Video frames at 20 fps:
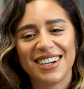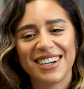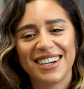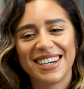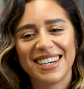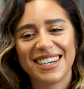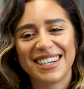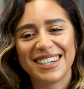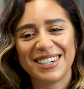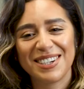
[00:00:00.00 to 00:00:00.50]

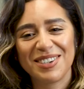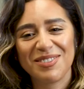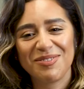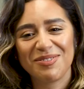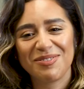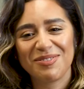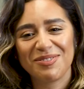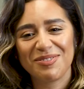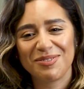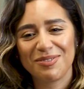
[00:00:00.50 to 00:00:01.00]

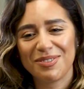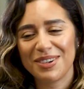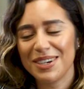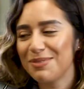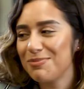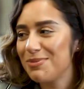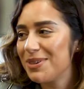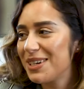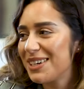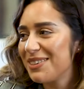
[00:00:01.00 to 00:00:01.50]

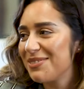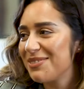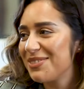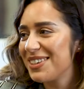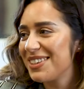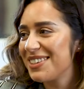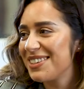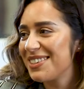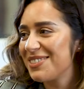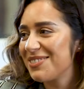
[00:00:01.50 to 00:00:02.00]
White picket
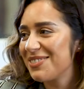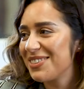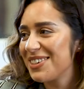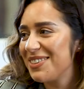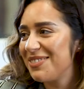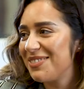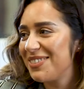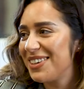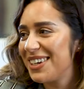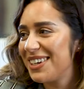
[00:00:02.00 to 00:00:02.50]
fences
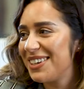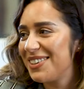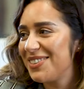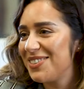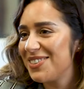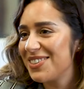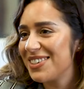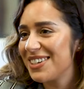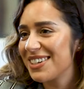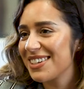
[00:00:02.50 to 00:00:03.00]
frighten me.
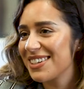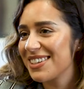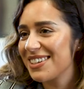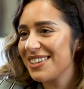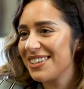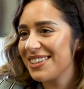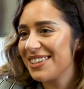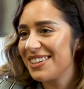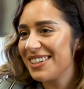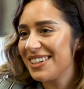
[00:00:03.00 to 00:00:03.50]
Who sings
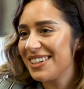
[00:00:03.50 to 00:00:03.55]
that?